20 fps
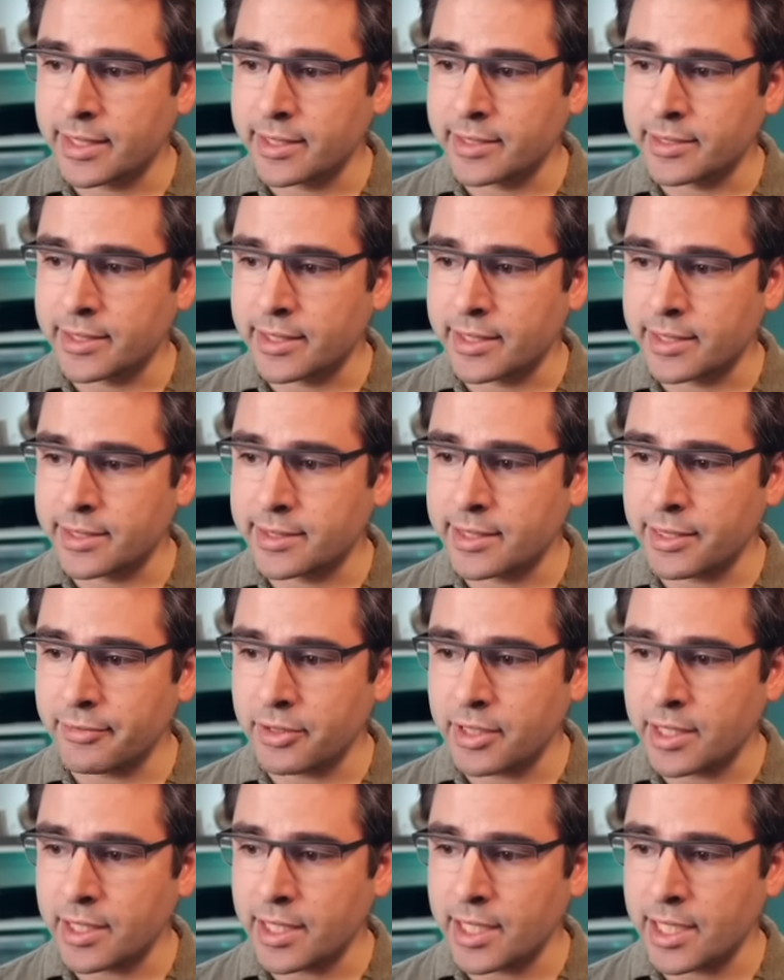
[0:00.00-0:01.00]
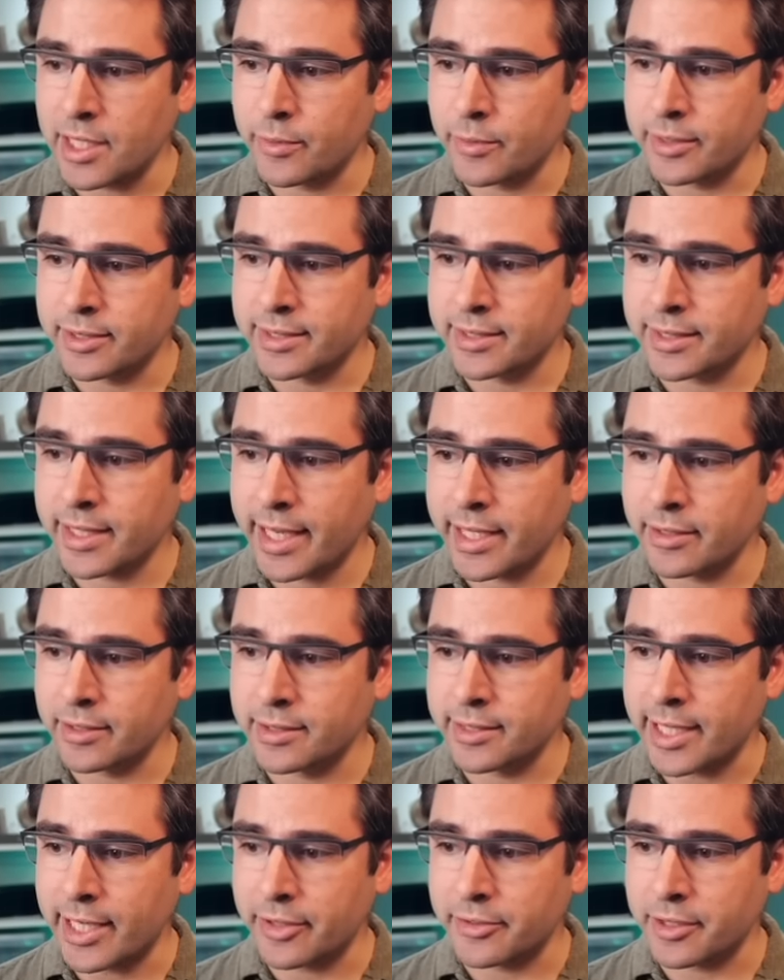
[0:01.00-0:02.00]
it to DVE, we'll scale
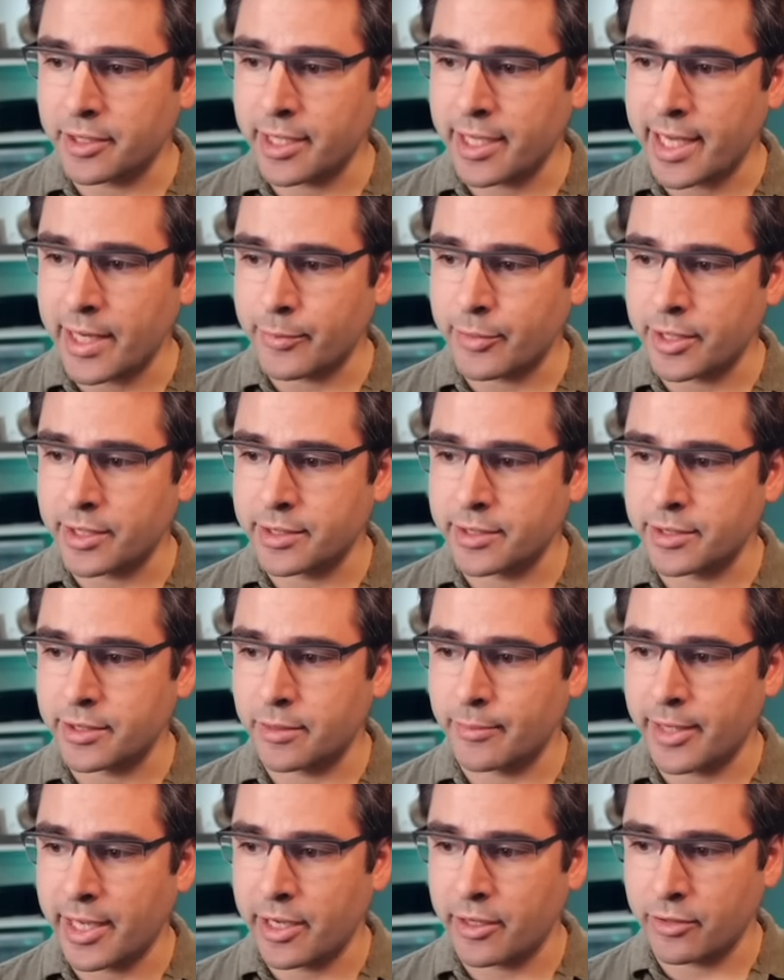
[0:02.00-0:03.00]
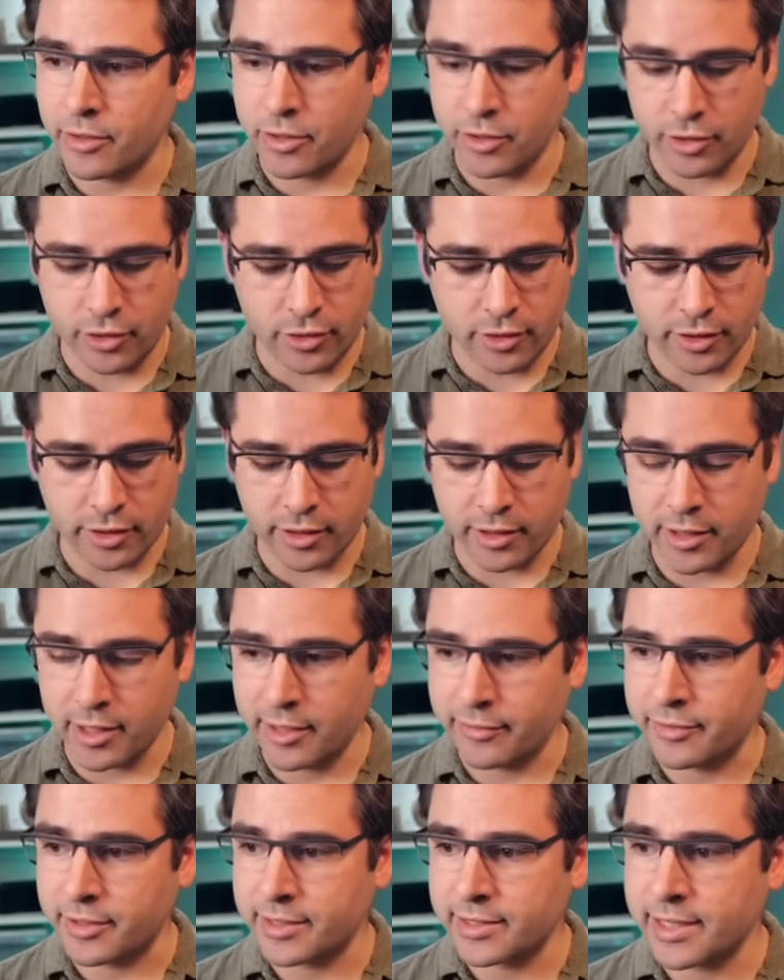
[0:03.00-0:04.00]
down the camera to about a quarter
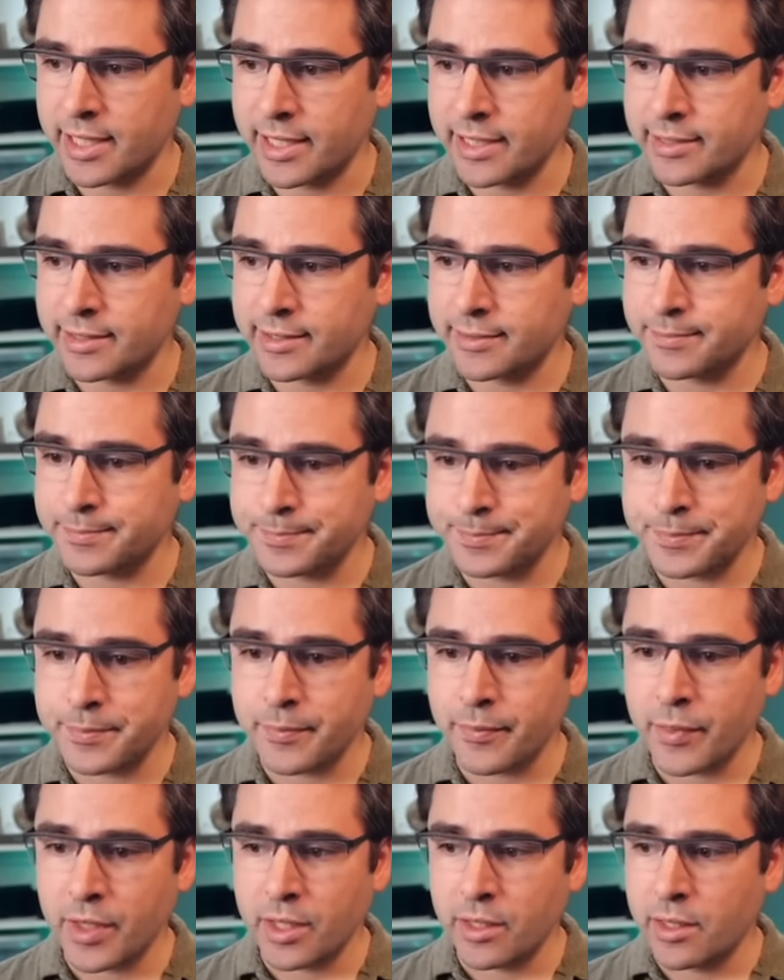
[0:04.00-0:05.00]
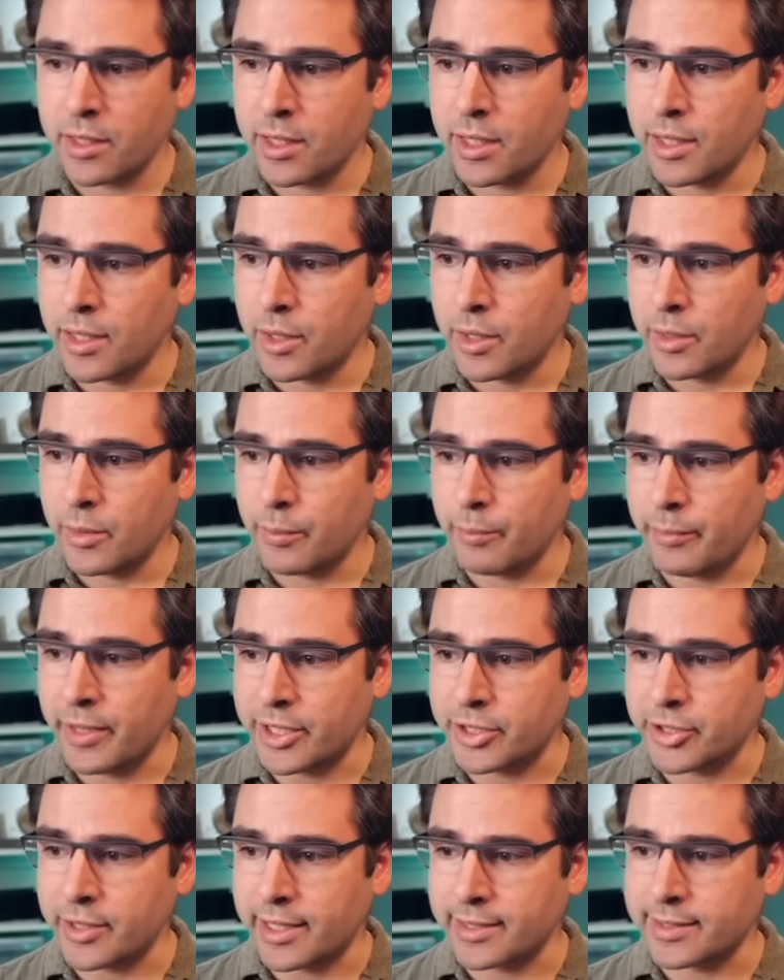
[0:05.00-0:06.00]
of the size. Make
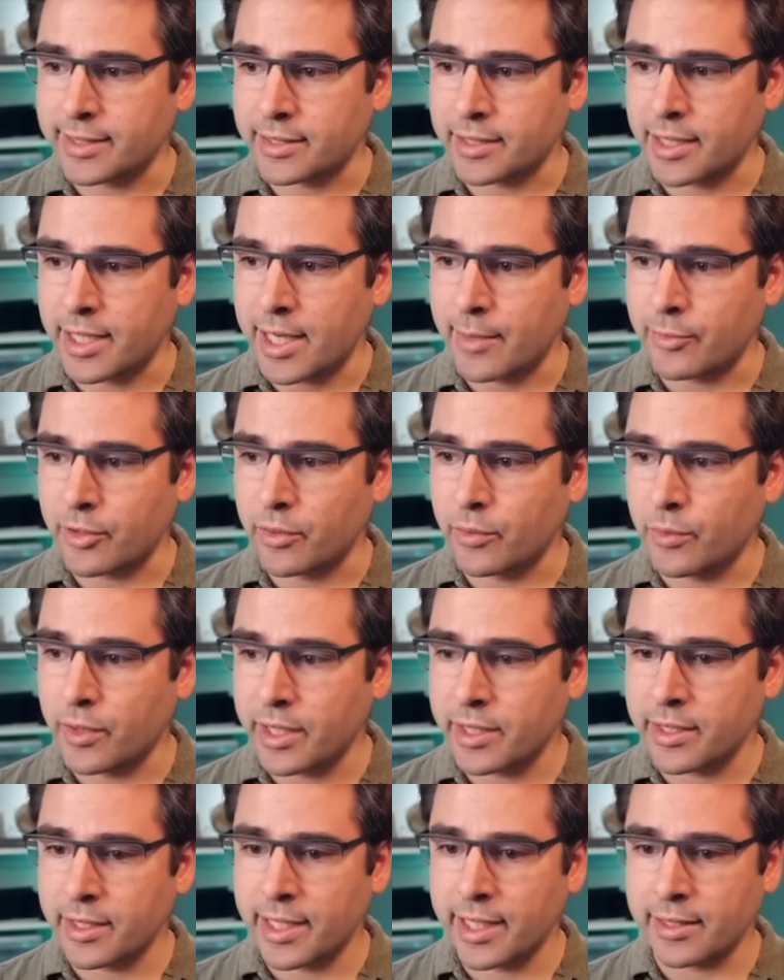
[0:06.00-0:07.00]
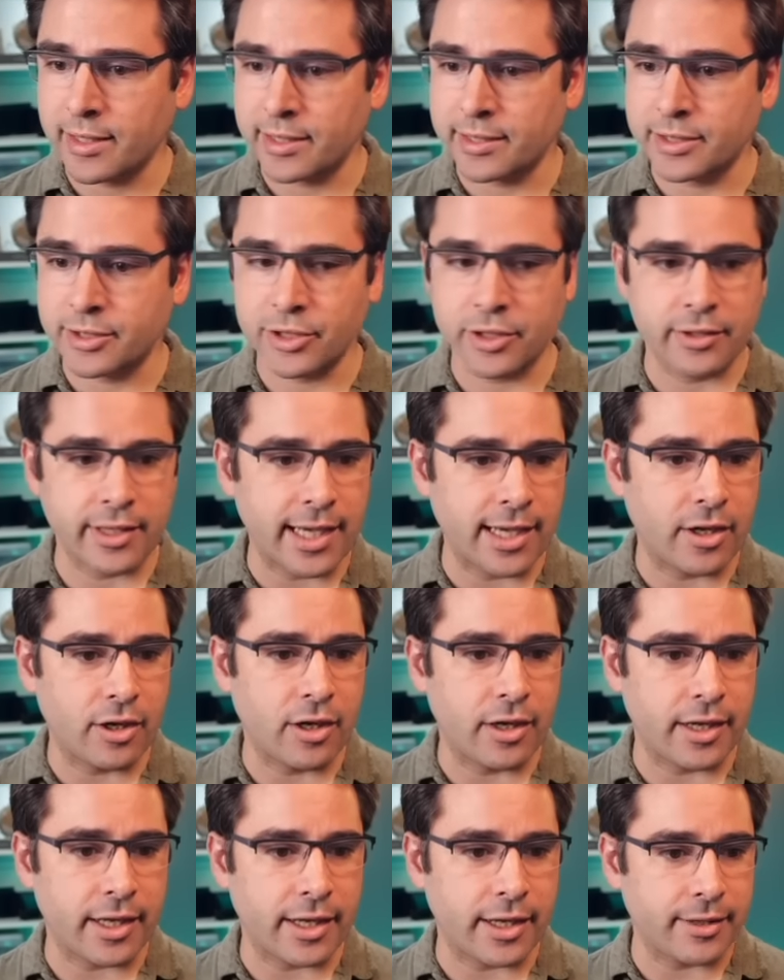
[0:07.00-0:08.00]
sure that's set to camera one, and let's turn that
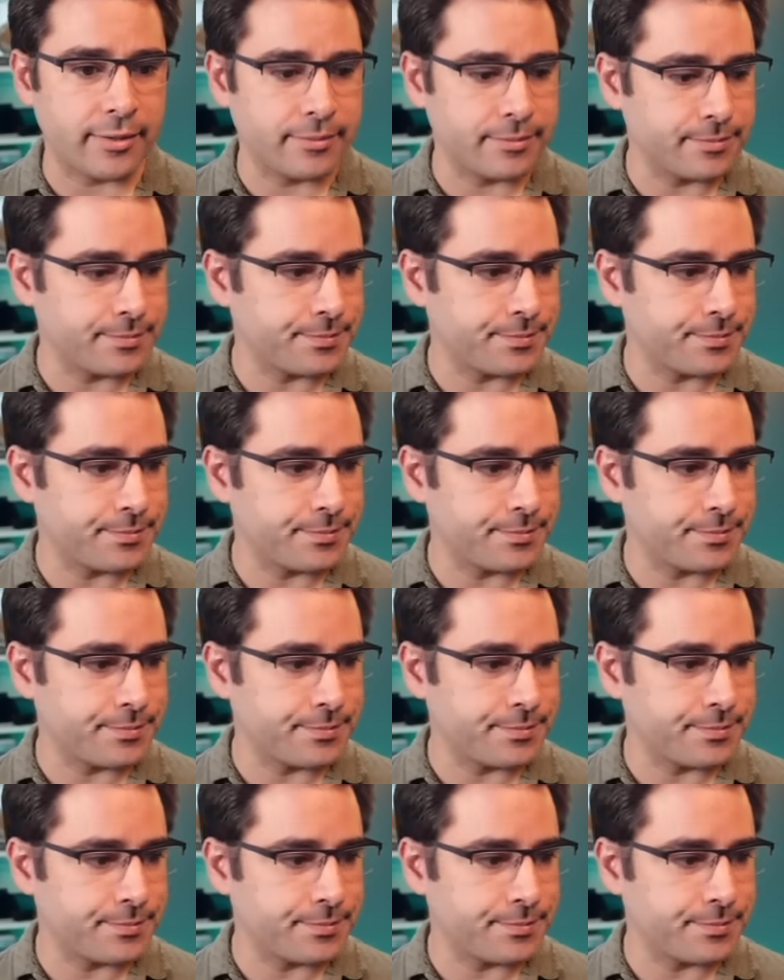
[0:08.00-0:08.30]
on air.